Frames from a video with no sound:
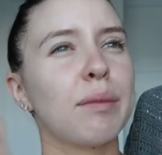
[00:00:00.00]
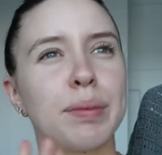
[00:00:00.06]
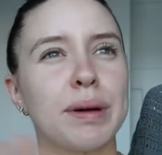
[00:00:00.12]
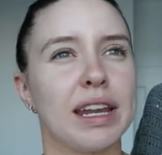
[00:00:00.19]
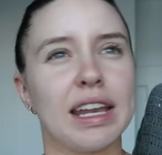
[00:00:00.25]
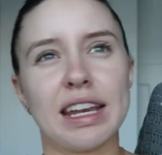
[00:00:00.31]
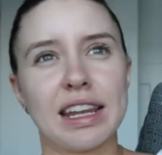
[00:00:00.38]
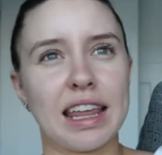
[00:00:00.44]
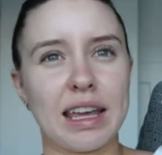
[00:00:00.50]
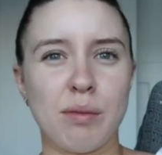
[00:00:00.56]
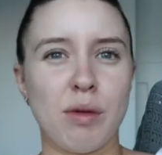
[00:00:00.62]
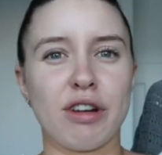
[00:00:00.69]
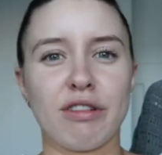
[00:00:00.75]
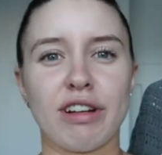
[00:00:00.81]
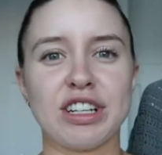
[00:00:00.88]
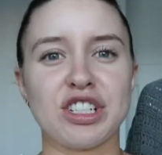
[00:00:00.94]
but in like
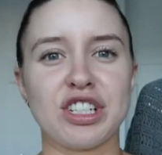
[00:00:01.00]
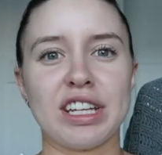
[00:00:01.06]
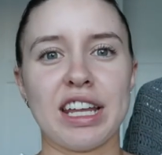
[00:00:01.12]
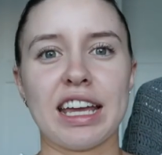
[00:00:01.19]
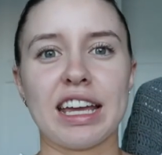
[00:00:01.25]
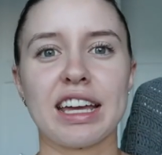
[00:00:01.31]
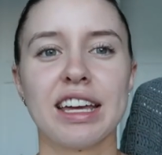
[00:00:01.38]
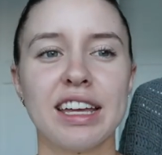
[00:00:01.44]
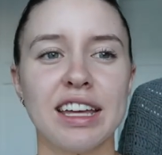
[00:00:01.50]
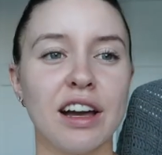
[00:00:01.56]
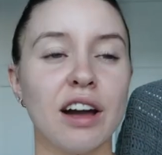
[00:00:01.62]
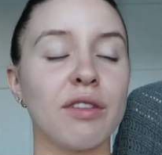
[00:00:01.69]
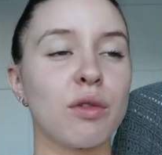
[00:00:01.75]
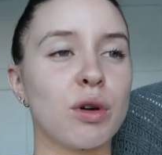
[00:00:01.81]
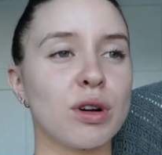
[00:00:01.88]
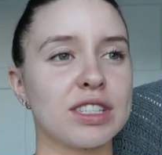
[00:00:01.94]
moderation. Like,
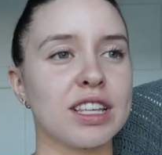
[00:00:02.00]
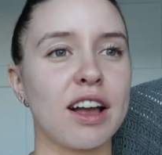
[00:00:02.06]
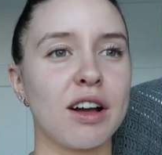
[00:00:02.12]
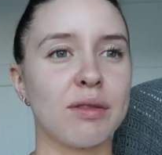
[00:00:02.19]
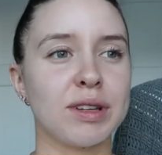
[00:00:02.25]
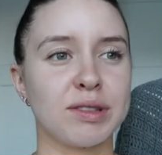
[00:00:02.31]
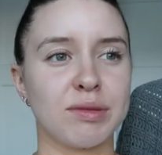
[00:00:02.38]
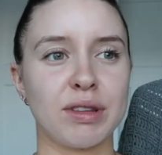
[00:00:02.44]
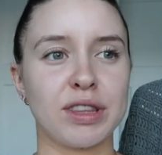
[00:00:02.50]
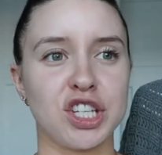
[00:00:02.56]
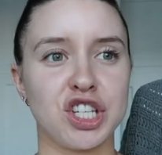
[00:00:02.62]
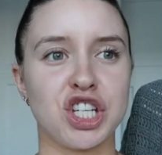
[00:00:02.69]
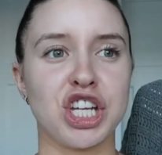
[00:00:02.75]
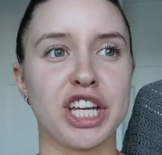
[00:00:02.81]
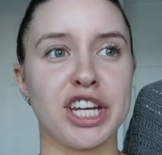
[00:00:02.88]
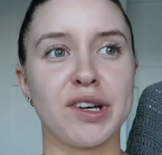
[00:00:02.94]
of course I always want the
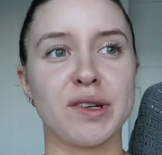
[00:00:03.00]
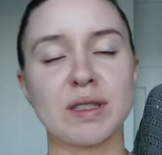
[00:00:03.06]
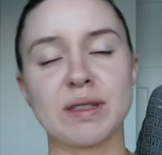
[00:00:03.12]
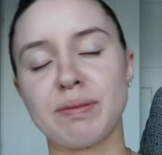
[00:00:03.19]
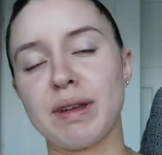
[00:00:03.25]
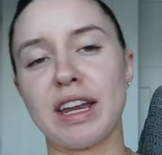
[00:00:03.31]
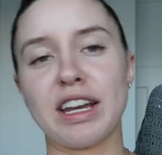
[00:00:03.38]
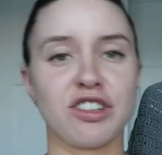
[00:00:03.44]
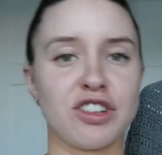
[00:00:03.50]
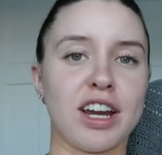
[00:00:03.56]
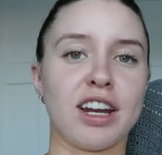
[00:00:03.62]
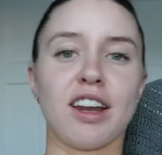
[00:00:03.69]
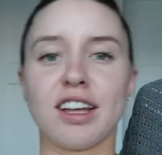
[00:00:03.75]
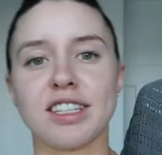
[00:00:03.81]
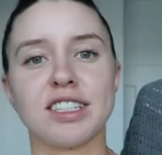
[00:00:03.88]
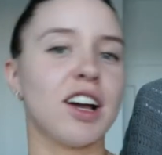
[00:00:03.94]
Cheetos, but I try
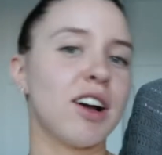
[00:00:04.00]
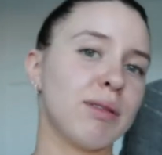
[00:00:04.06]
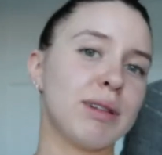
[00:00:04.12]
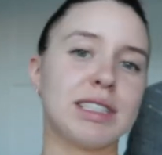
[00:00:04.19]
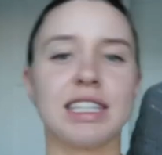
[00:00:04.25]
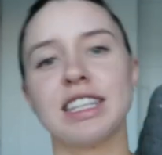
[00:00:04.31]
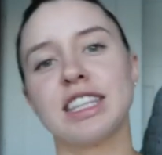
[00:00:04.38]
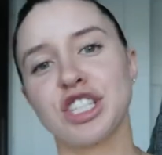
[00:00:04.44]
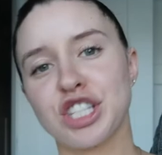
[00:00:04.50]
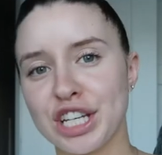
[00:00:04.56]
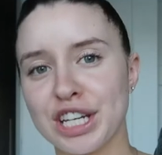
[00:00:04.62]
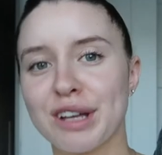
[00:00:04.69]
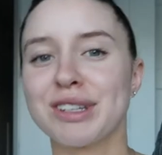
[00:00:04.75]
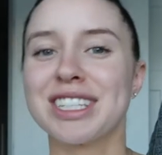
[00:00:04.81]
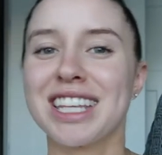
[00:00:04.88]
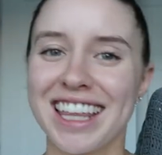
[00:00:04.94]
not to always eat the
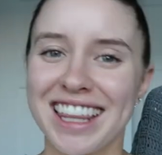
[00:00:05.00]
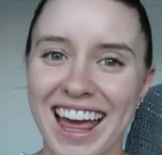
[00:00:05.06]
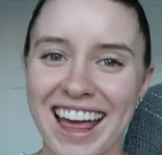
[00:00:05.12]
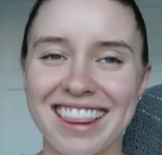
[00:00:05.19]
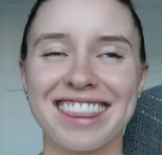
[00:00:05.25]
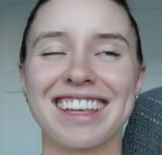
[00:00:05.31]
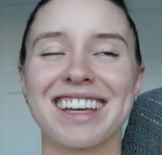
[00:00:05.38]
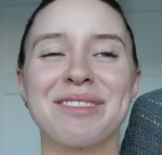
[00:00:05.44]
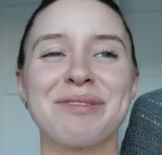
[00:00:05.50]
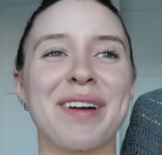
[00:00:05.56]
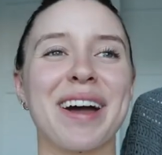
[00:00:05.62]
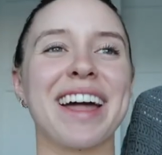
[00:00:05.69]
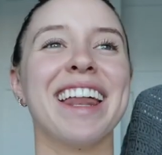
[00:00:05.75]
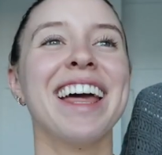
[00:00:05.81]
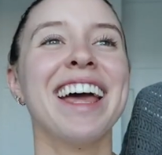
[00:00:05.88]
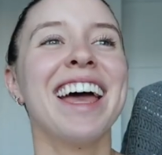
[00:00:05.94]
Cheetos and that thing.
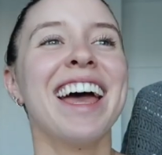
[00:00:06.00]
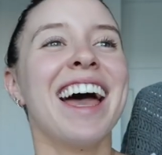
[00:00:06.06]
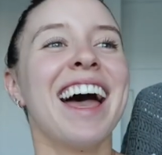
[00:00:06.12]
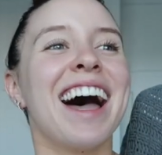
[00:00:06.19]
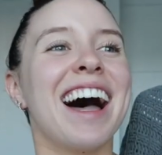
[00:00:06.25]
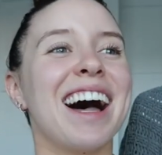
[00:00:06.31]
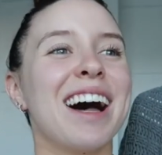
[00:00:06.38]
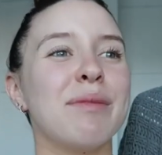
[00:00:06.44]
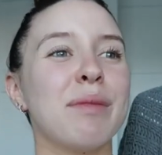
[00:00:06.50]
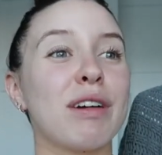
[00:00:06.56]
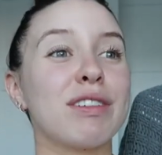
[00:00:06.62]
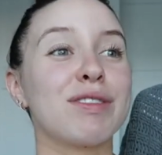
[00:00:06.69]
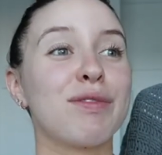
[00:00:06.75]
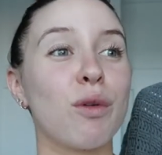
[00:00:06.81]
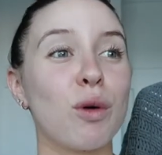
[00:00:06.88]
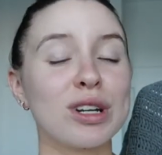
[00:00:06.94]
But
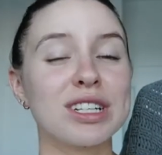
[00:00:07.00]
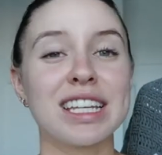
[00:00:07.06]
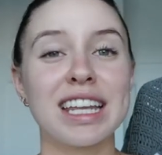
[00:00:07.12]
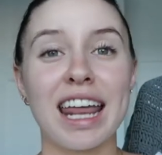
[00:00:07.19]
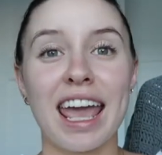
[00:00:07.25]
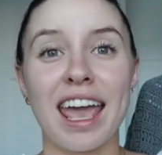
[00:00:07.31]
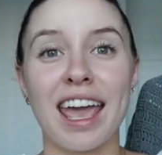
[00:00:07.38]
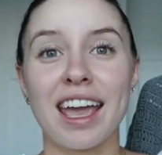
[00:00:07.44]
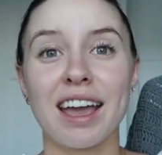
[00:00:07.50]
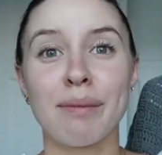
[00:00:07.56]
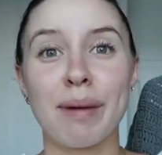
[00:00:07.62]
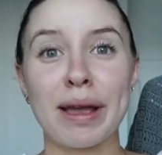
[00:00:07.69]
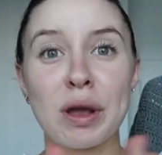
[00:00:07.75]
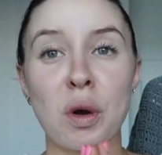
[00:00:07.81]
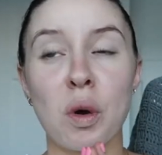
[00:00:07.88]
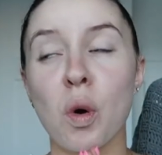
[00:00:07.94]
for today,
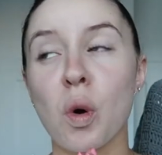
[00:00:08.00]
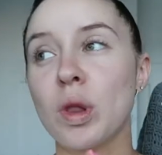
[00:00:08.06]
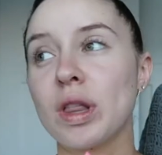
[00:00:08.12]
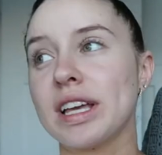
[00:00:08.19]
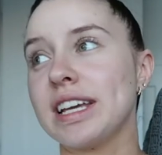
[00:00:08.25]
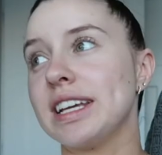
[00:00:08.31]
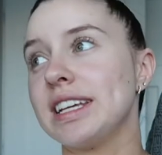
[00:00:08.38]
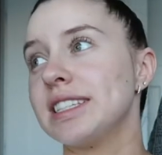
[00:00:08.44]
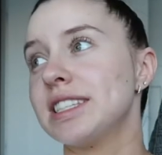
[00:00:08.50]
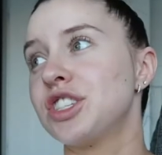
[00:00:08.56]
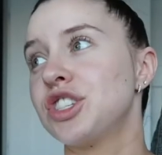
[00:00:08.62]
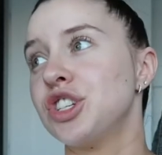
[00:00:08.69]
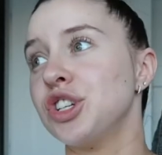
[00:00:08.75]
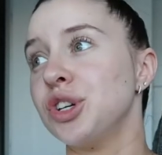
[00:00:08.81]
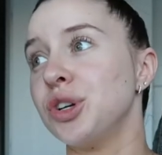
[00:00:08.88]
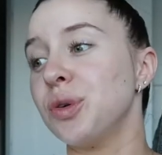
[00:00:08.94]
my goal is
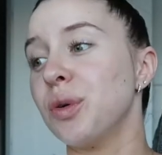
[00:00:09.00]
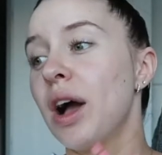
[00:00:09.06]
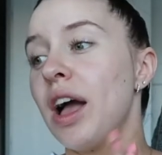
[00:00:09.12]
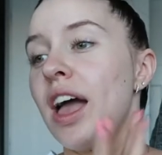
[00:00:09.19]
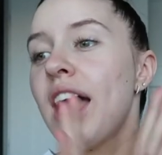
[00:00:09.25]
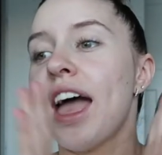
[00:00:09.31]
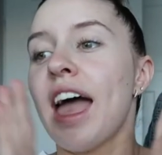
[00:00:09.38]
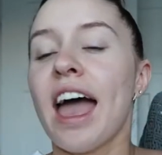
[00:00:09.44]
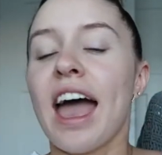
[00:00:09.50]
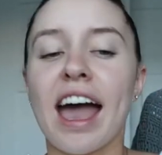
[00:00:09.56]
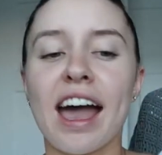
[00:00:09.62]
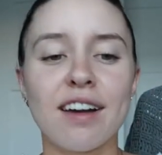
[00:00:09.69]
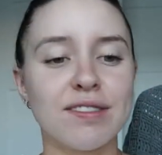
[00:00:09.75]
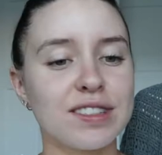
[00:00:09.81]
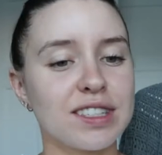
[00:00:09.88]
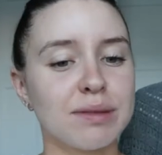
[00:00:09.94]
to
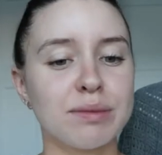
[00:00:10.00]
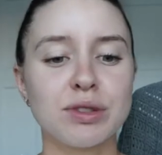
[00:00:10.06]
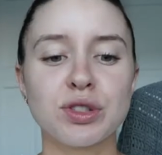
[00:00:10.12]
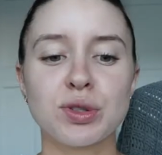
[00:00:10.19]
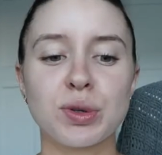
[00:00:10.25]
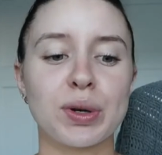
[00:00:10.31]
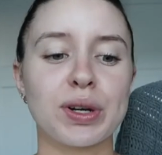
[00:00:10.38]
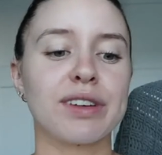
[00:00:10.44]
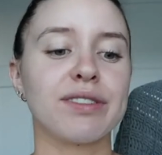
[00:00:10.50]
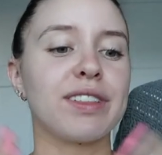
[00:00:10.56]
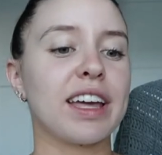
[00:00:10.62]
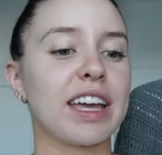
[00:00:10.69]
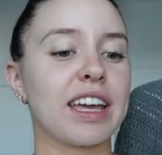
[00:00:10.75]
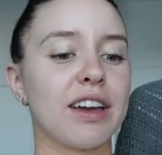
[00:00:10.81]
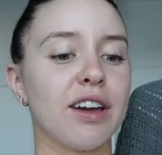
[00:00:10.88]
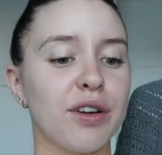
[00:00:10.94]
have some sort of
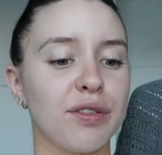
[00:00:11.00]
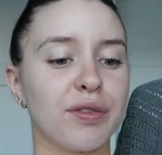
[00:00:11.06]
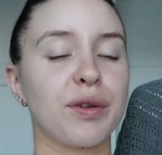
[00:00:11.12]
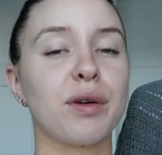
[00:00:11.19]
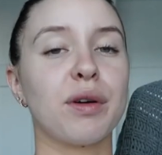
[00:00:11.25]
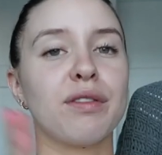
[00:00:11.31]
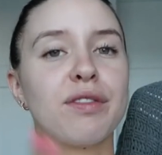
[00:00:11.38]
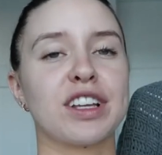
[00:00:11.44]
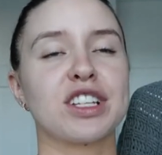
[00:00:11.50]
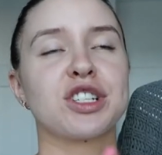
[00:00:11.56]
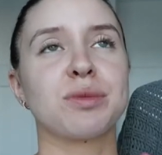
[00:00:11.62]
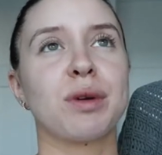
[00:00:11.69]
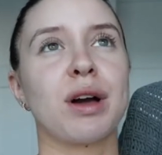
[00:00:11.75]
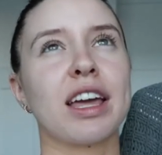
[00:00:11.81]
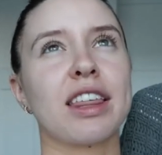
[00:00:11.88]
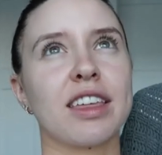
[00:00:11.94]
like fruit and
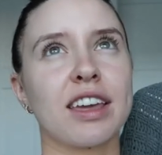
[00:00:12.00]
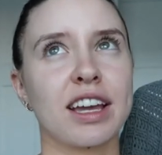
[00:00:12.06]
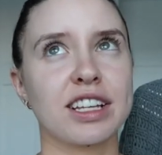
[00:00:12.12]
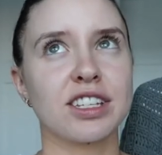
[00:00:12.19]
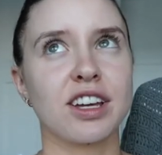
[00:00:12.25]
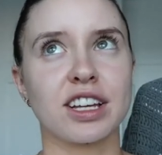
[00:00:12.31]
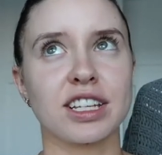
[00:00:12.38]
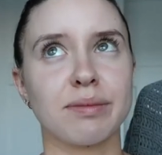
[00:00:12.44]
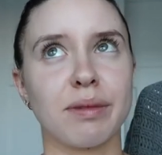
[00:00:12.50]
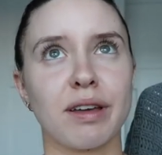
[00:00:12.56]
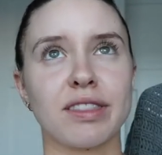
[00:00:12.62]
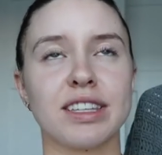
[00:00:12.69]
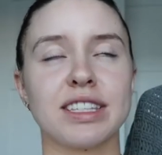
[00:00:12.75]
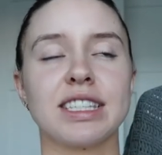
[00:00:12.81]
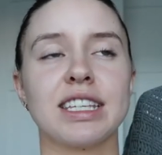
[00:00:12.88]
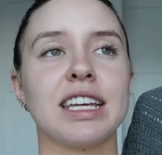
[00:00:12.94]
vegetable. I think I talked
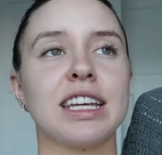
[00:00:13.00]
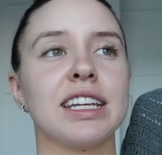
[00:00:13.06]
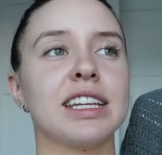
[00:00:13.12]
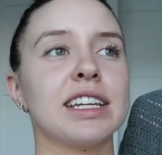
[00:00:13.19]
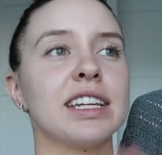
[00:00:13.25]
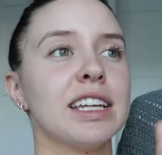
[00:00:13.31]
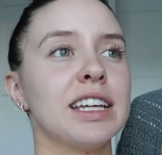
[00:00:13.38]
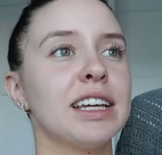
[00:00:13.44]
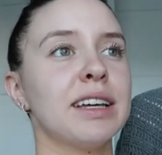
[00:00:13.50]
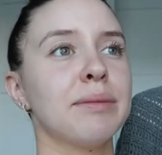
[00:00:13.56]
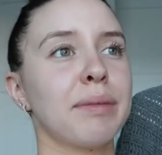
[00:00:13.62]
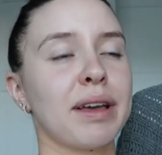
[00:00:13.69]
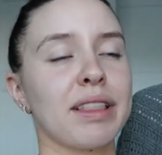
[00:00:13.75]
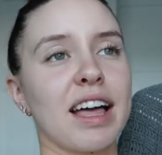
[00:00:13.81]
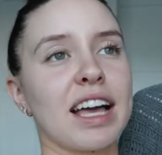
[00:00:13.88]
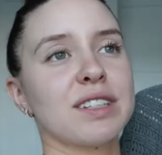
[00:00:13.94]
about this in
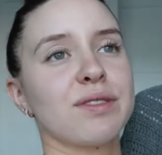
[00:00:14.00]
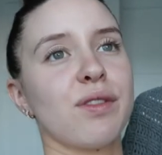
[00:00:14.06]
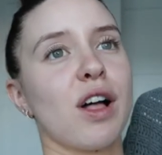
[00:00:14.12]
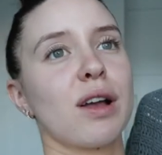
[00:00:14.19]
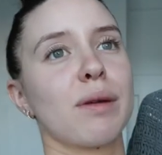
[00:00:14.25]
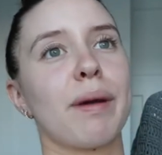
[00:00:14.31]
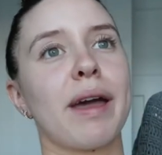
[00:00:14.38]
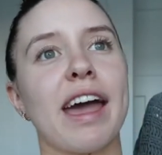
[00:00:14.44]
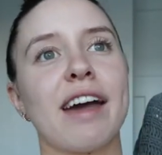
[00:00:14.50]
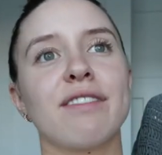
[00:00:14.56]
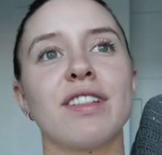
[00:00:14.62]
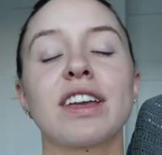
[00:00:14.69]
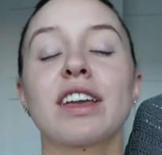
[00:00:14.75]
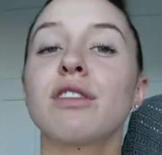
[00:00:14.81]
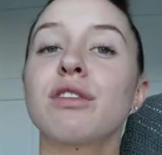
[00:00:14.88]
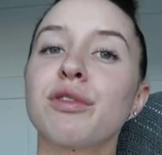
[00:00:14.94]
my last vlog, but have
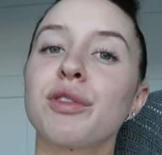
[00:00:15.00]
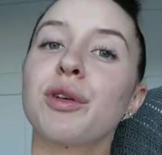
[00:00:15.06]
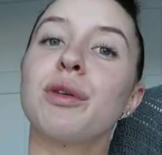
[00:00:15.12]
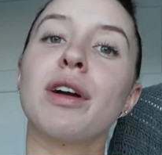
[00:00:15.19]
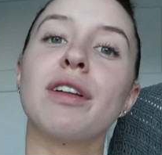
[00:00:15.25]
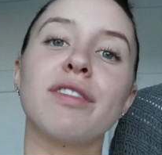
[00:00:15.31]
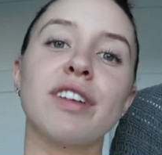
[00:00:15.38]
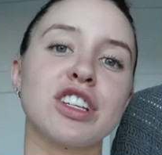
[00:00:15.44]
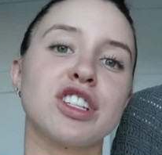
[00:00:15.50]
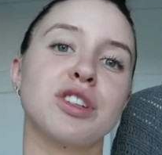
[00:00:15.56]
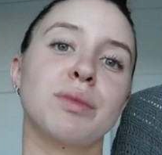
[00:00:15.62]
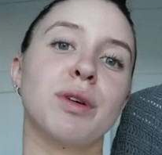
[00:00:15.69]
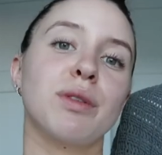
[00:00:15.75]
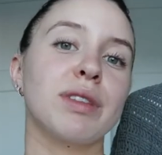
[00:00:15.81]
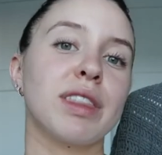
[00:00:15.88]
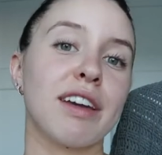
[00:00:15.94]
like a fruit and
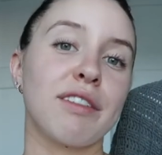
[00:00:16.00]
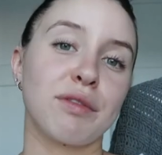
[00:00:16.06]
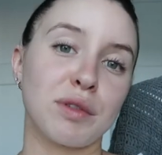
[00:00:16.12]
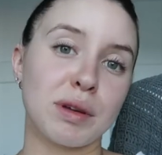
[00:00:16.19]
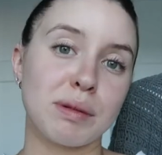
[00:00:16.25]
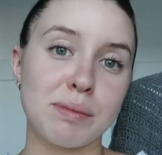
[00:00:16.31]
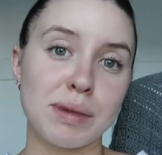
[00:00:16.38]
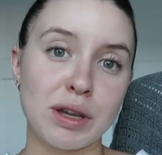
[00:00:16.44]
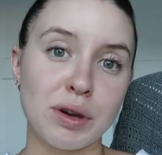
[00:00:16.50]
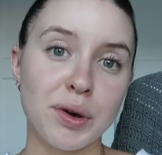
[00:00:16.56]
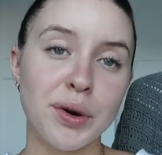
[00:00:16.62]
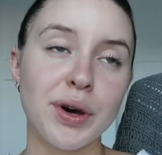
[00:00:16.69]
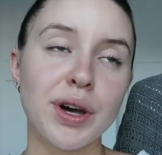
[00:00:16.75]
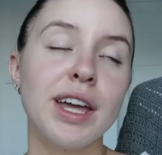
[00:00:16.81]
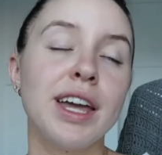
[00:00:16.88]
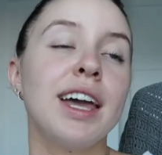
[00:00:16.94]
vegetable with every
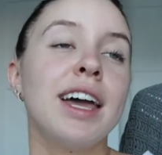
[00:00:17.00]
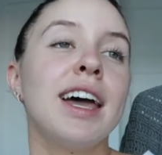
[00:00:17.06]
meal,